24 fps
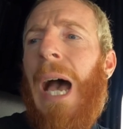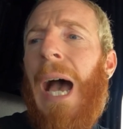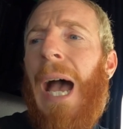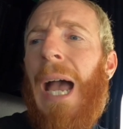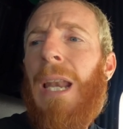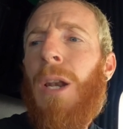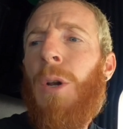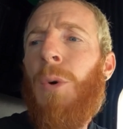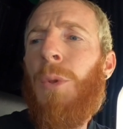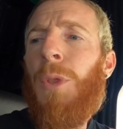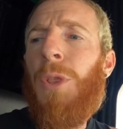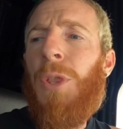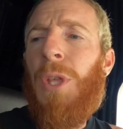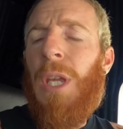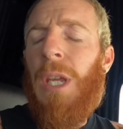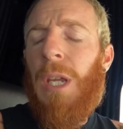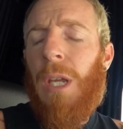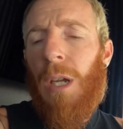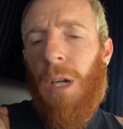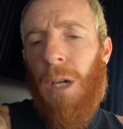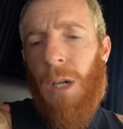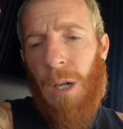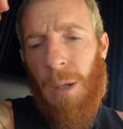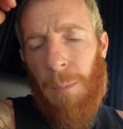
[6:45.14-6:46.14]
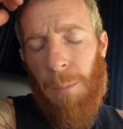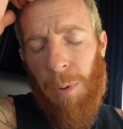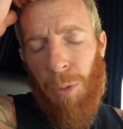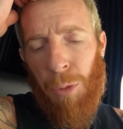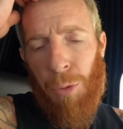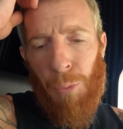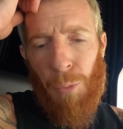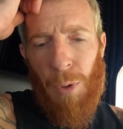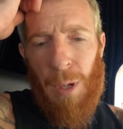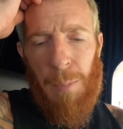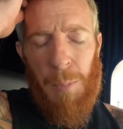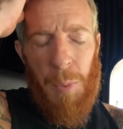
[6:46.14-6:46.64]
I don't think
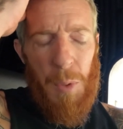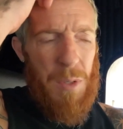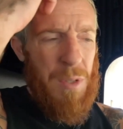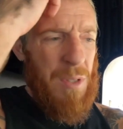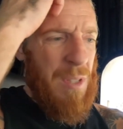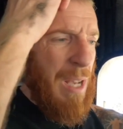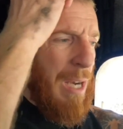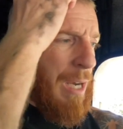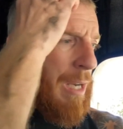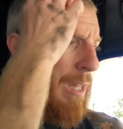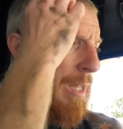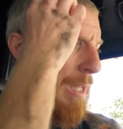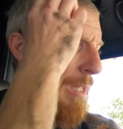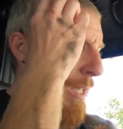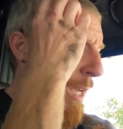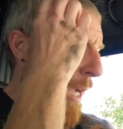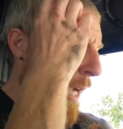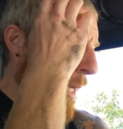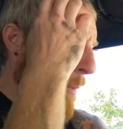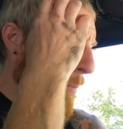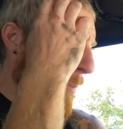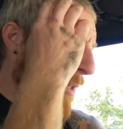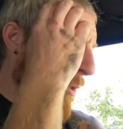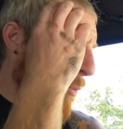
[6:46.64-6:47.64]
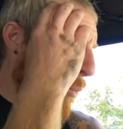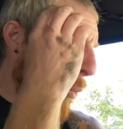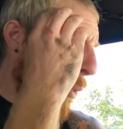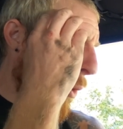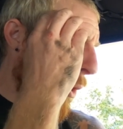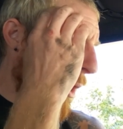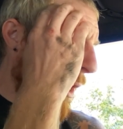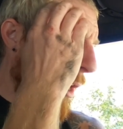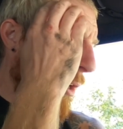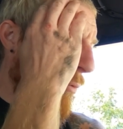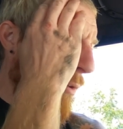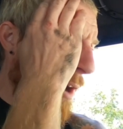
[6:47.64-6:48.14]
3% of the time is
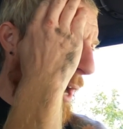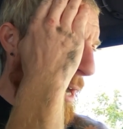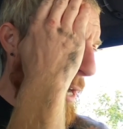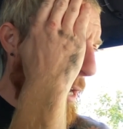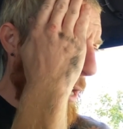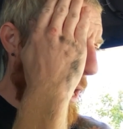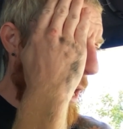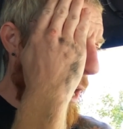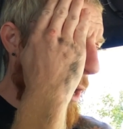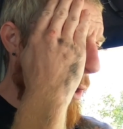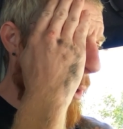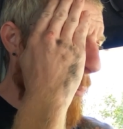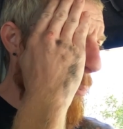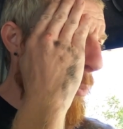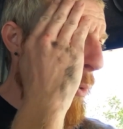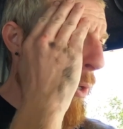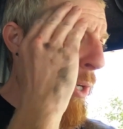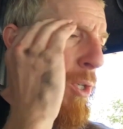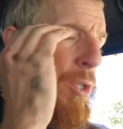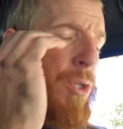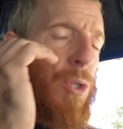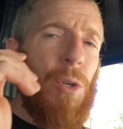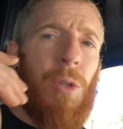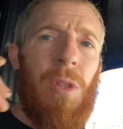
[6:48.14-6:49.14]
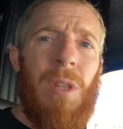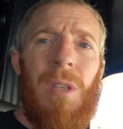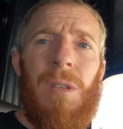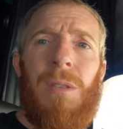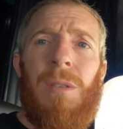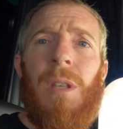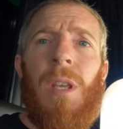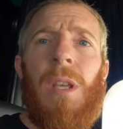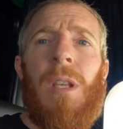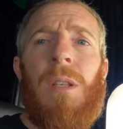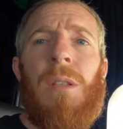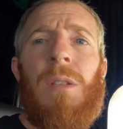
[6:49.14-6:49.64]
working right now. I'm pretty sure this
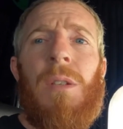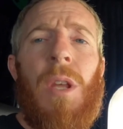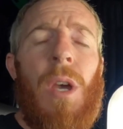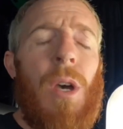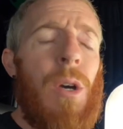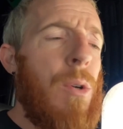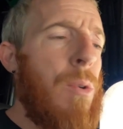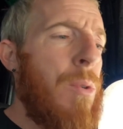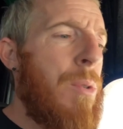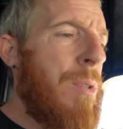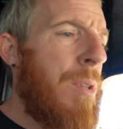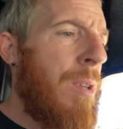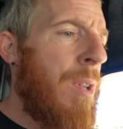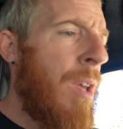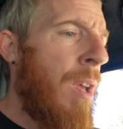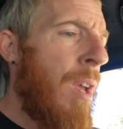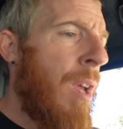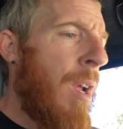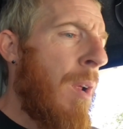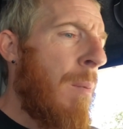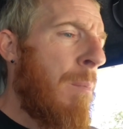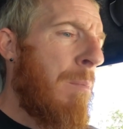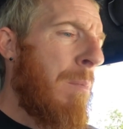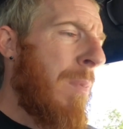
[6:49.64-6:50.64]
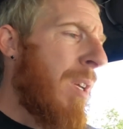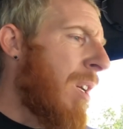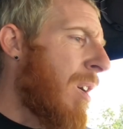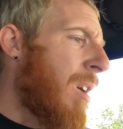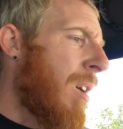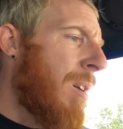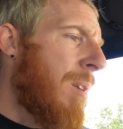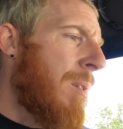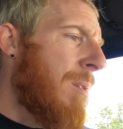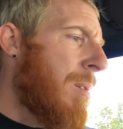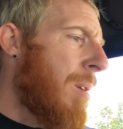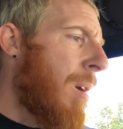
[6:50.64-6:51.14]
thing's toast,
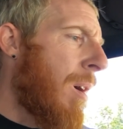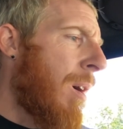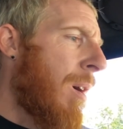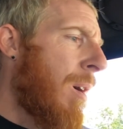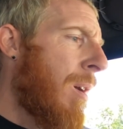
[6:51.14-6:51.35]
because